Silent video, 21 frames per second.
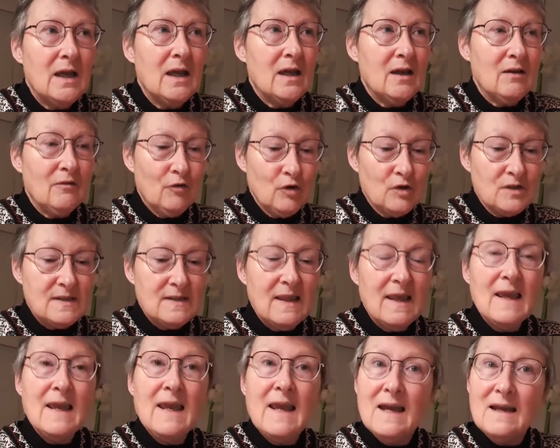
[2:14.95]
Of course,
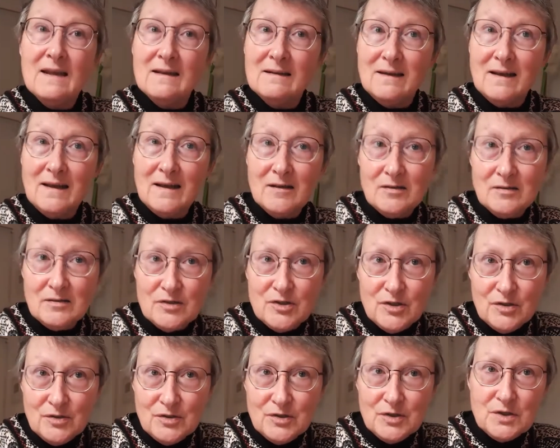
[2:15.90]
they had their
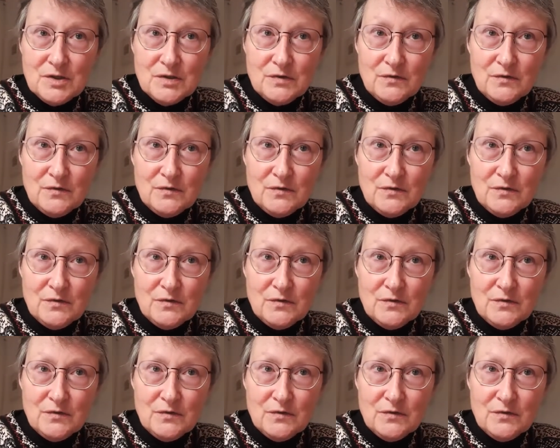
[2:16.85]
churches